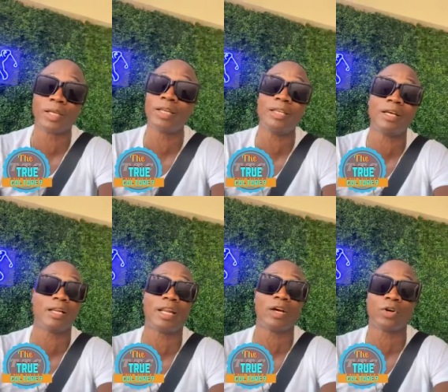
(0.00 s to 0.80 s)
something
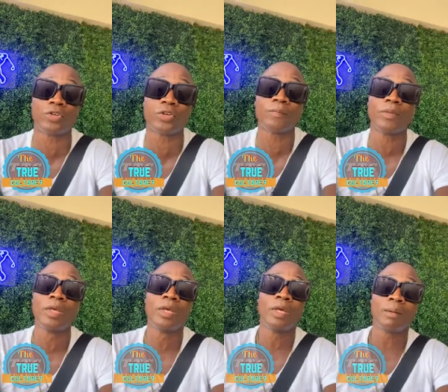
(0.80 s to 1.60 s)
illegal in our country.
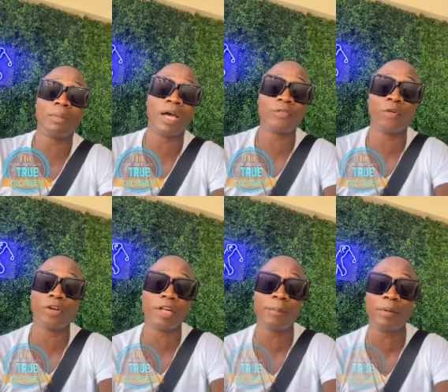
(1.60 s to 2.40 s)

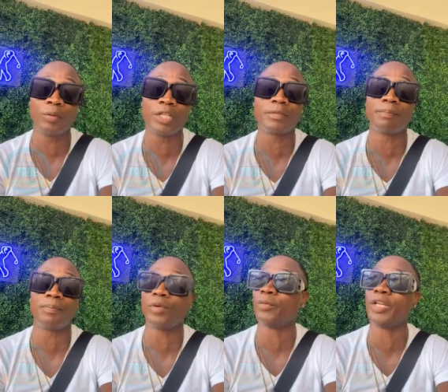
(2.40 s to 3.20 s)
Blindfolded the people with this,
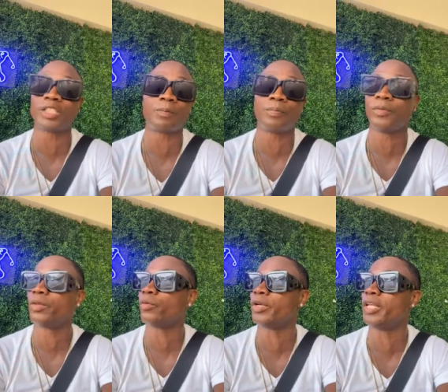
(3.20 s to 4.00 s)
with this,
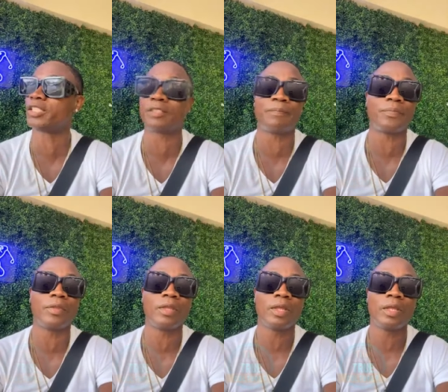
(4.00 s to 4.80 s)
with this
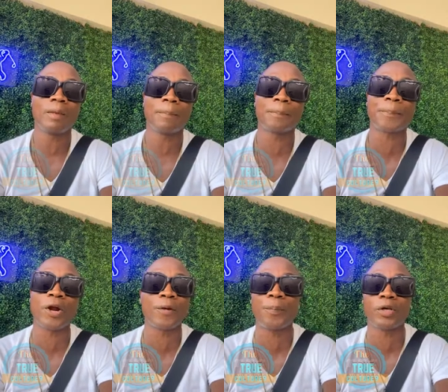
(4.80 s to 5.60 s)

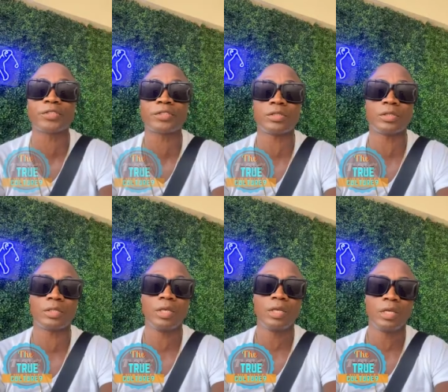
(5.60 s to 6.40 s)
purpose
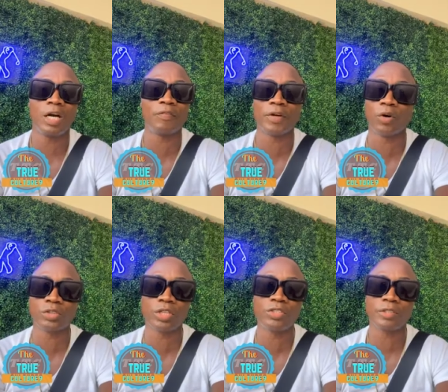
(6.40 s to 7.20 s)
of an
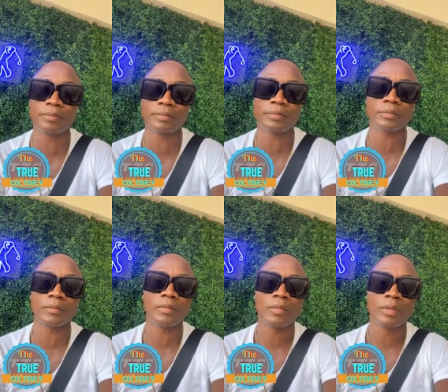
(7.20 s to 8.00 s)
outage.
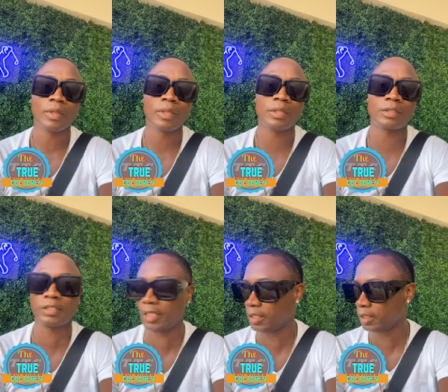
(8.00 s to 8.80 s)

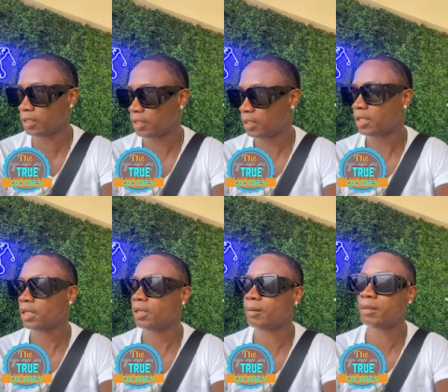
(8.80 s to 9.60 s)
See,
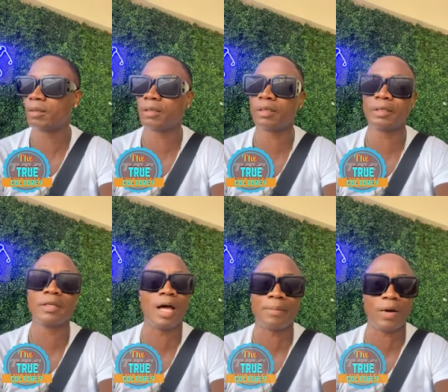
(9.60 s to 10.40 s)

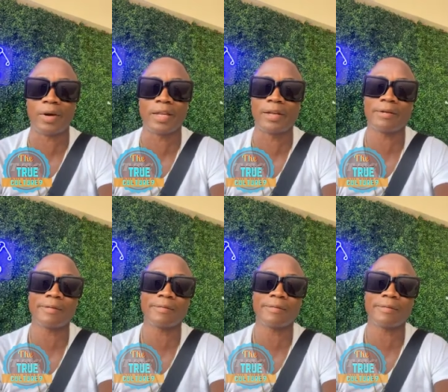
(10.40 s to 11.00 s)
that me I wonder,